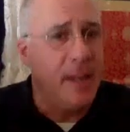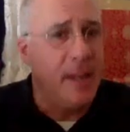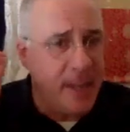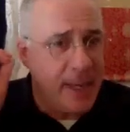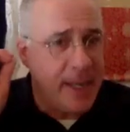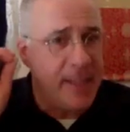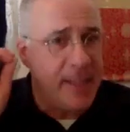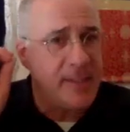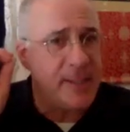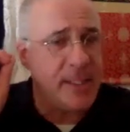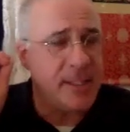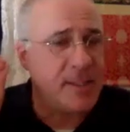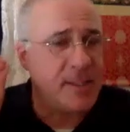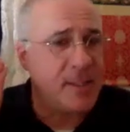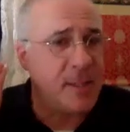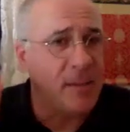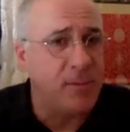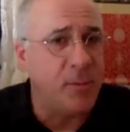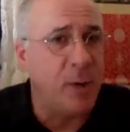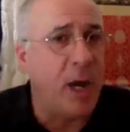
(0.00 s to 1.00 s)
He
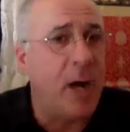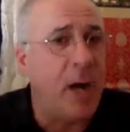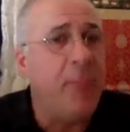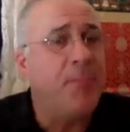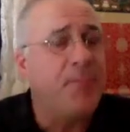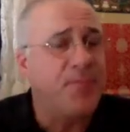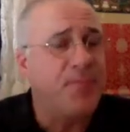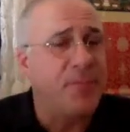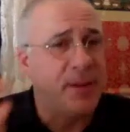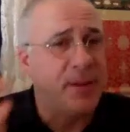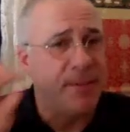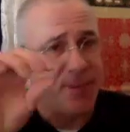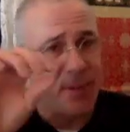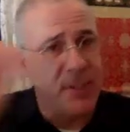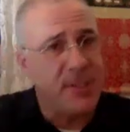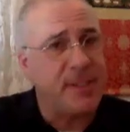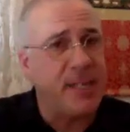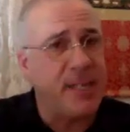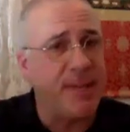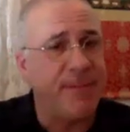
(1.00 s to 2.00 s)
says, well, the
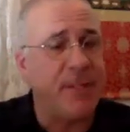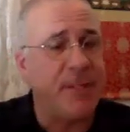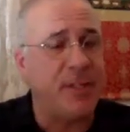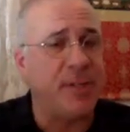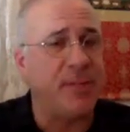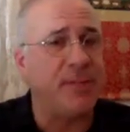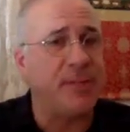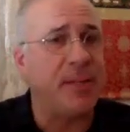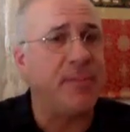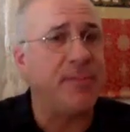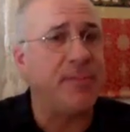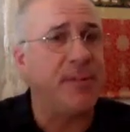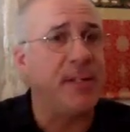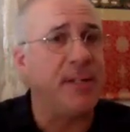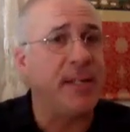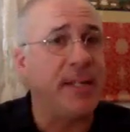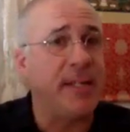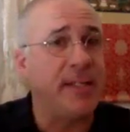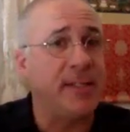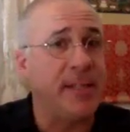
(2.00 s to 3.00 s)
first definition of
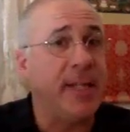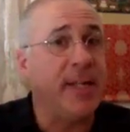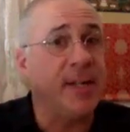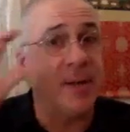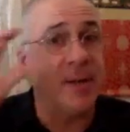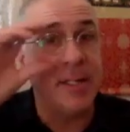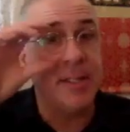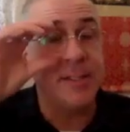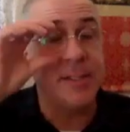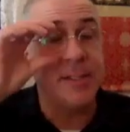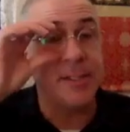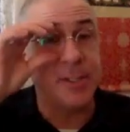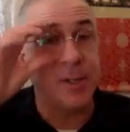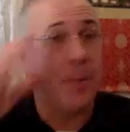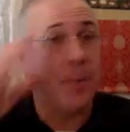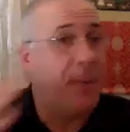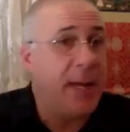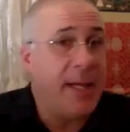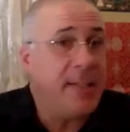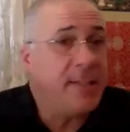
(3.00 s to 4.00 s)
Samverti is ignorance, and so
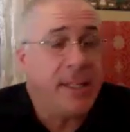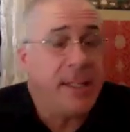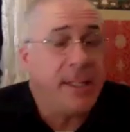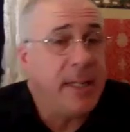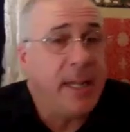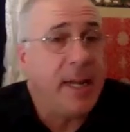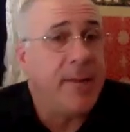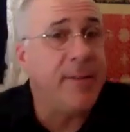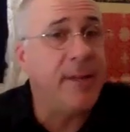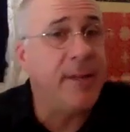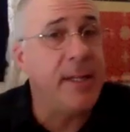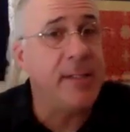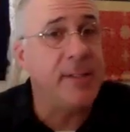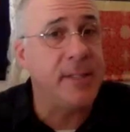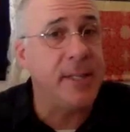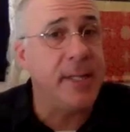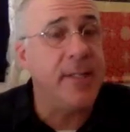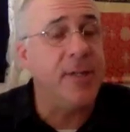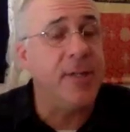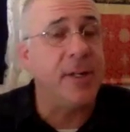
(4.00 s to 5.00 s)
basically everything's
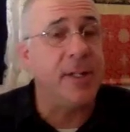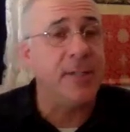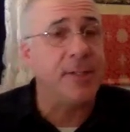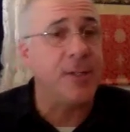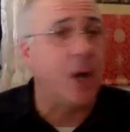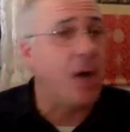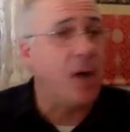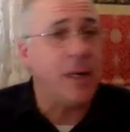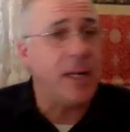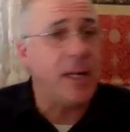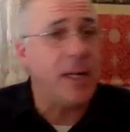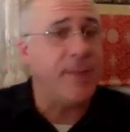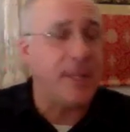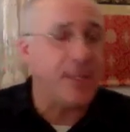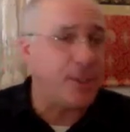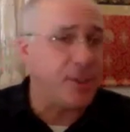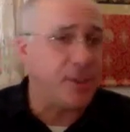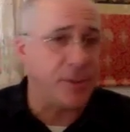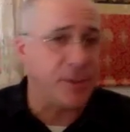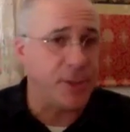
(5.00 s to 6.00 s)
ignorance. All
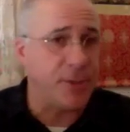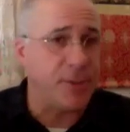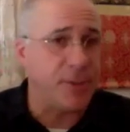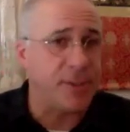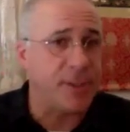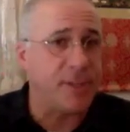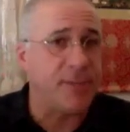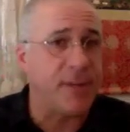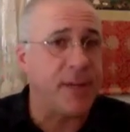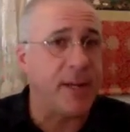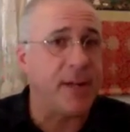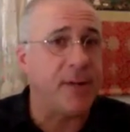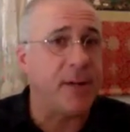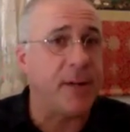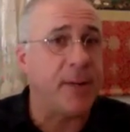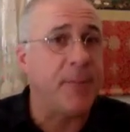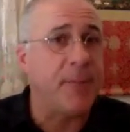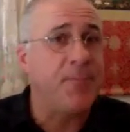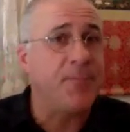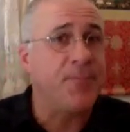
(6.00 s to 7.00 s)
conventional truths are ignorant.